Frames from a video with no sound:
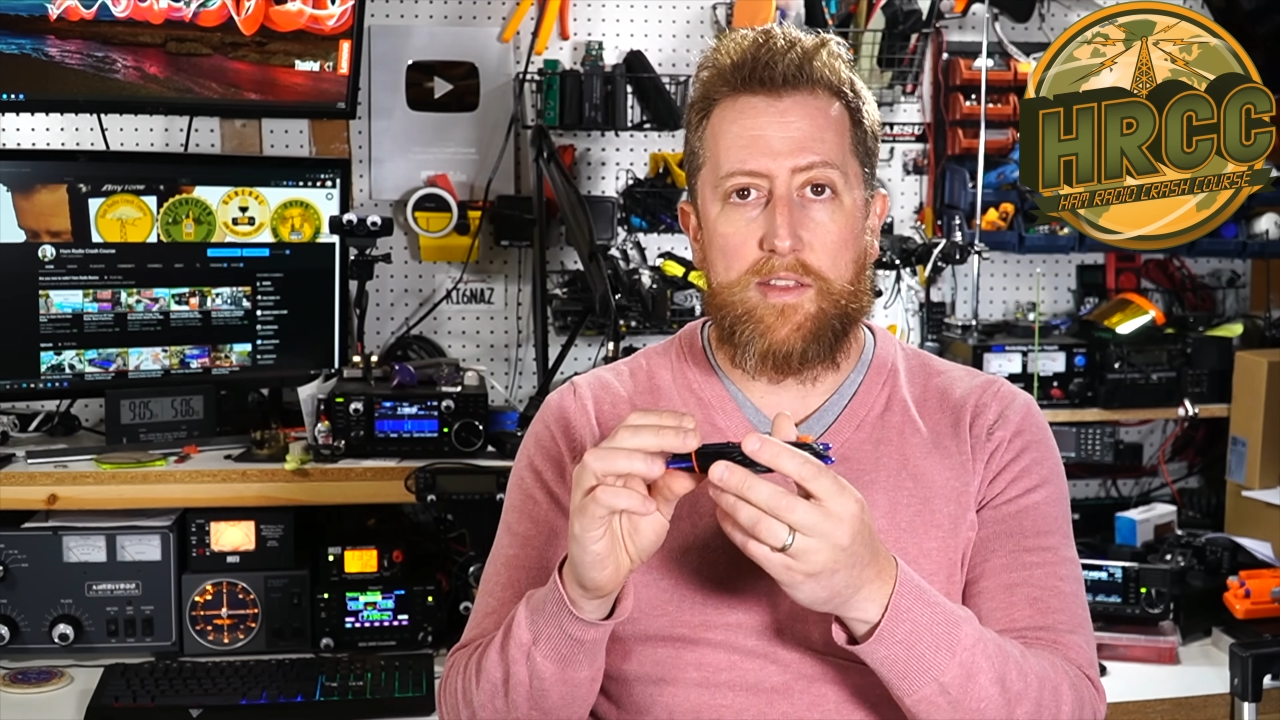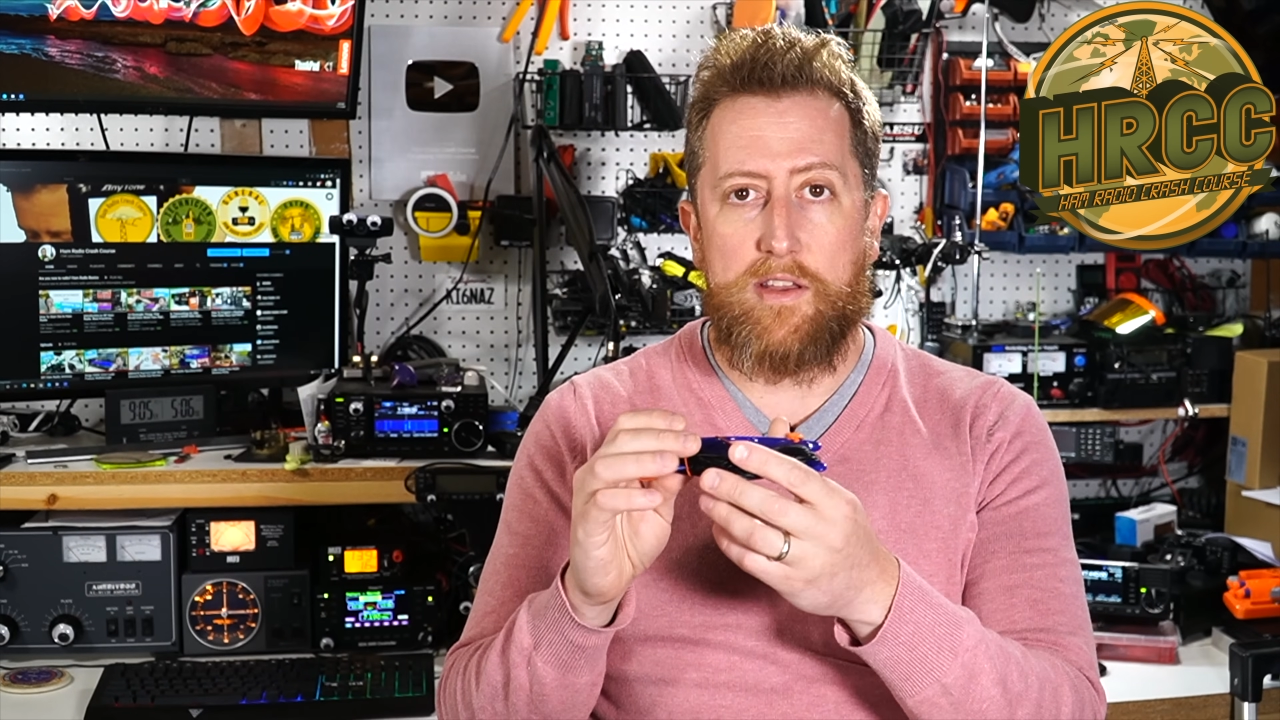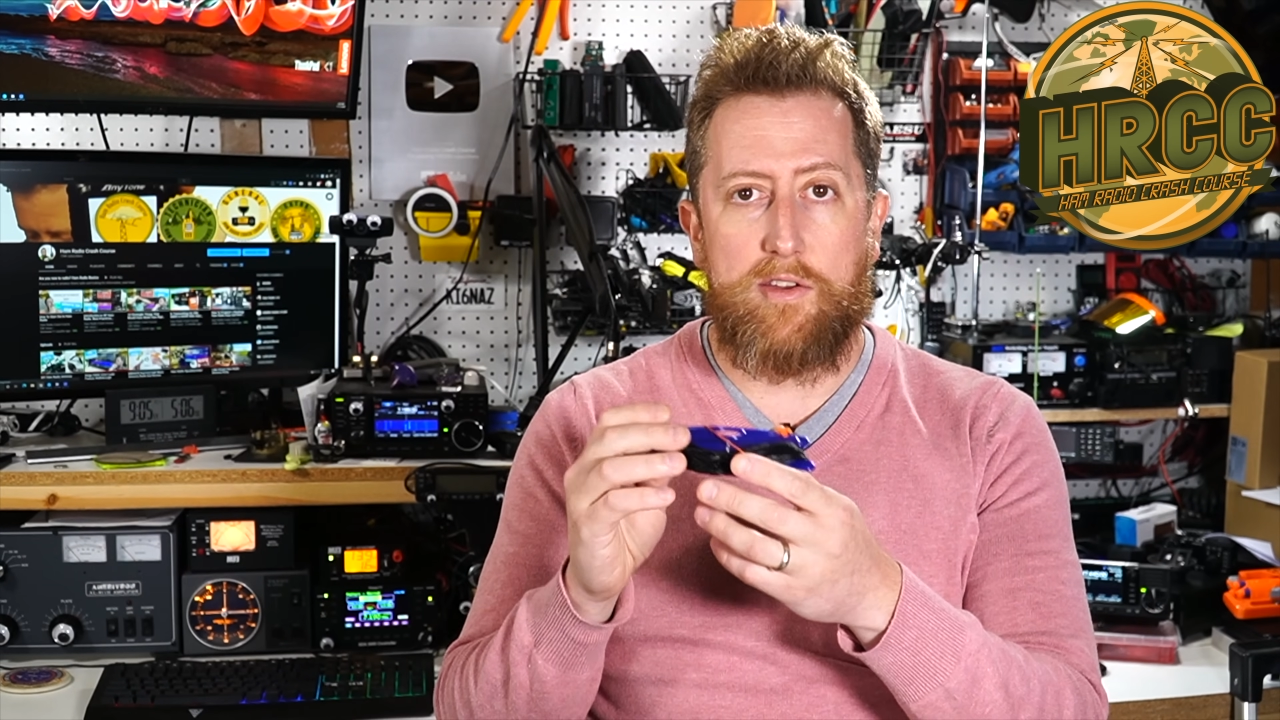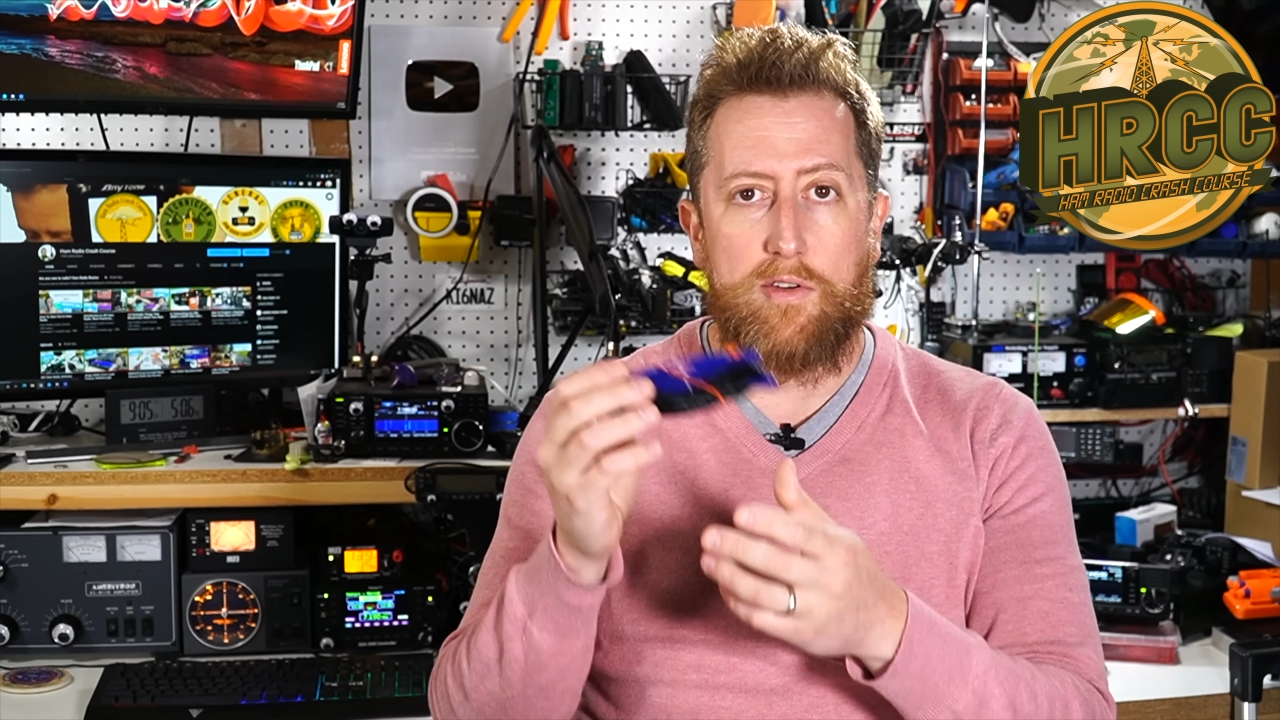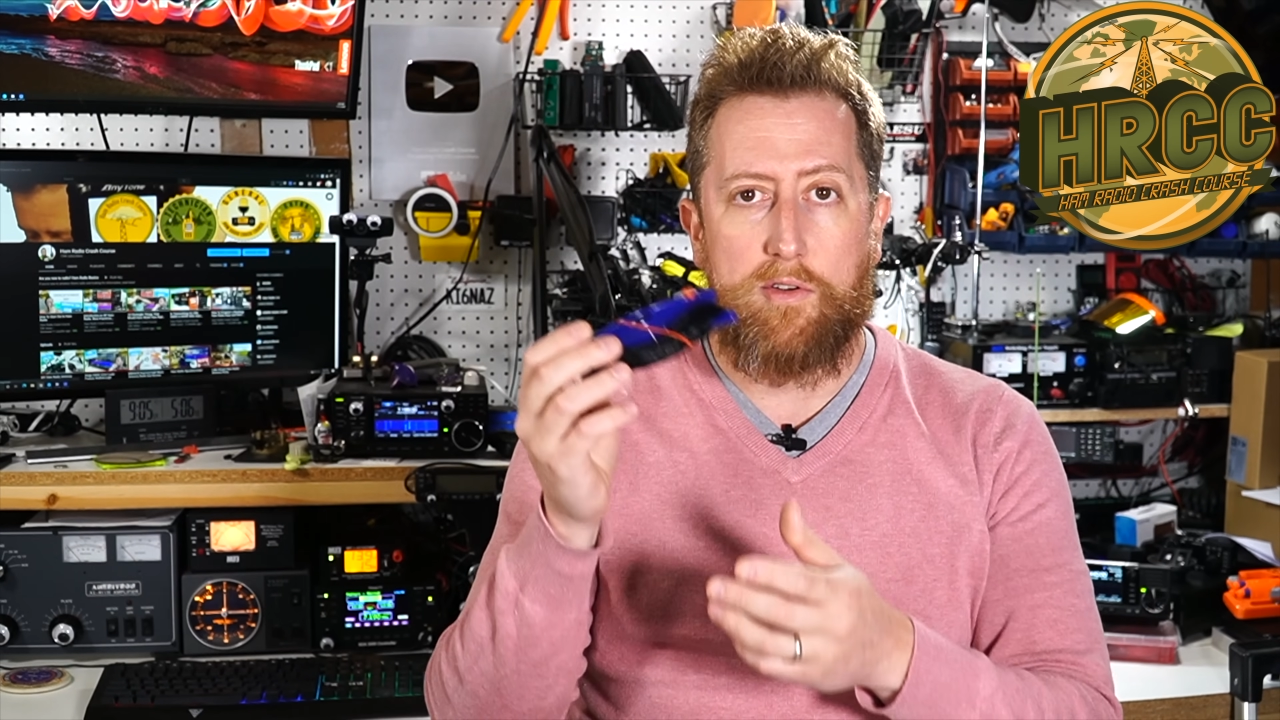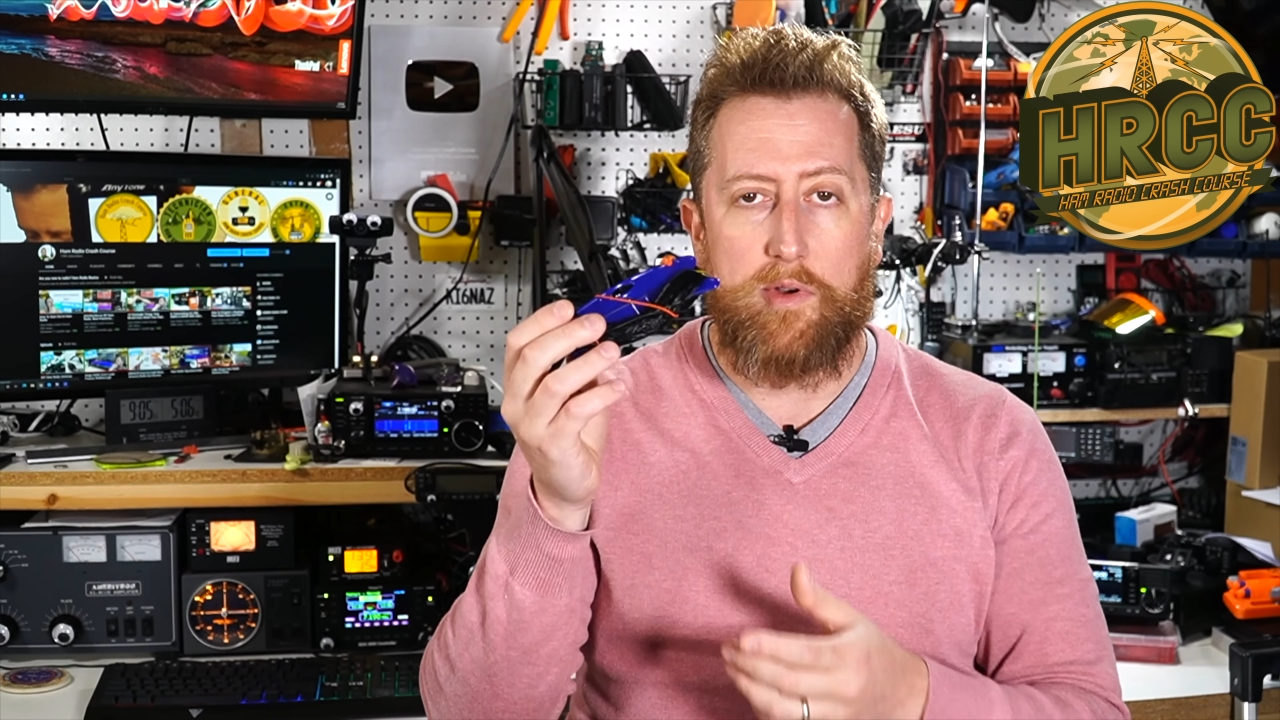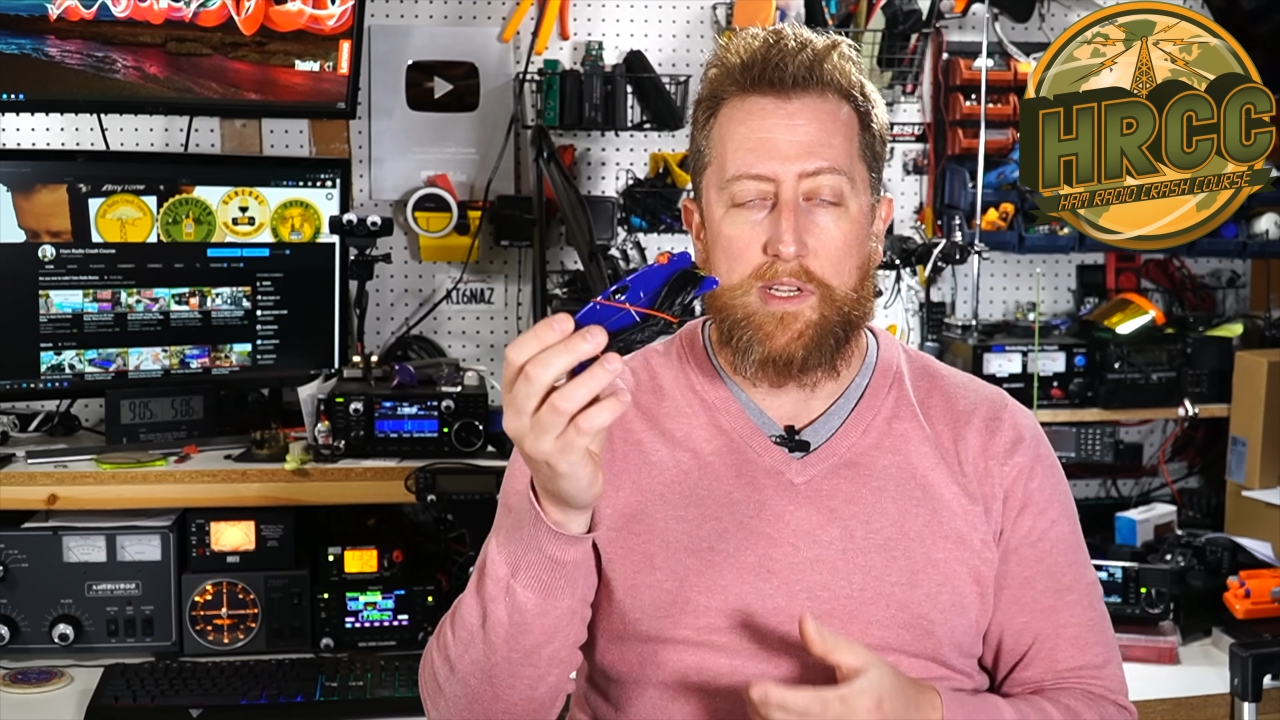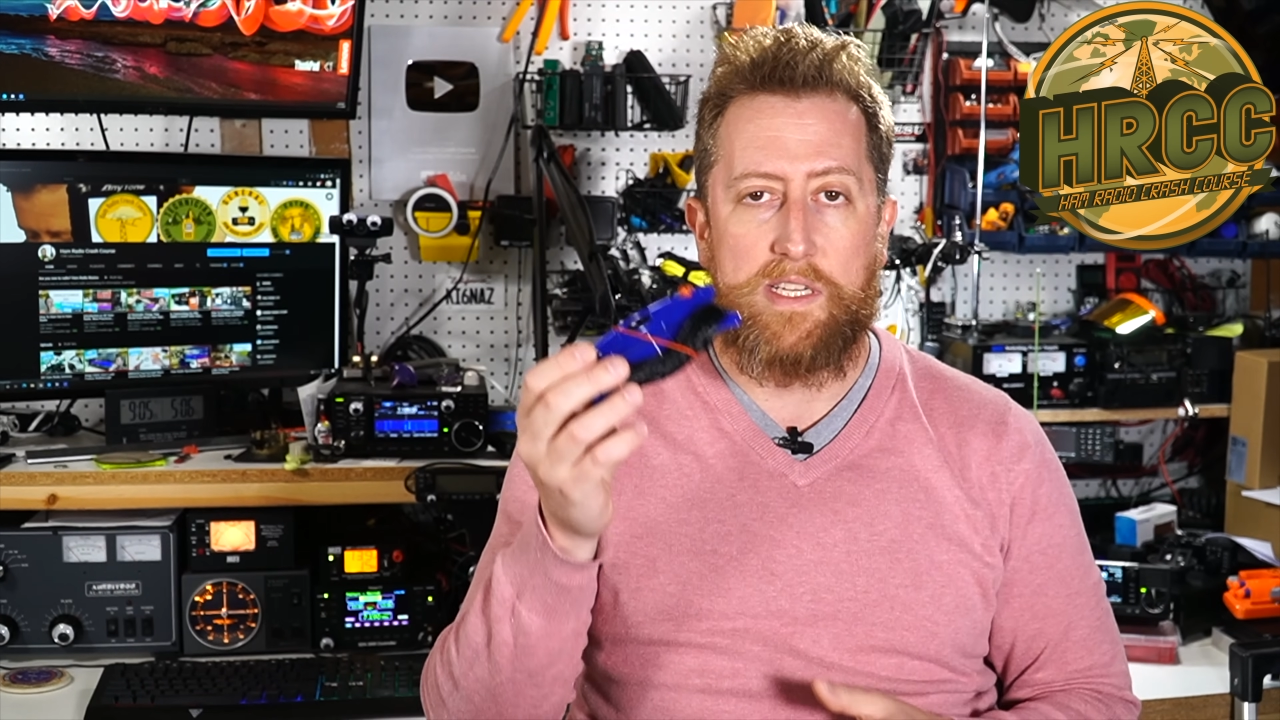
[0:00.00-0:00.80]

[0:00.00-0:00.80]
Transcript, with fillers: that you're going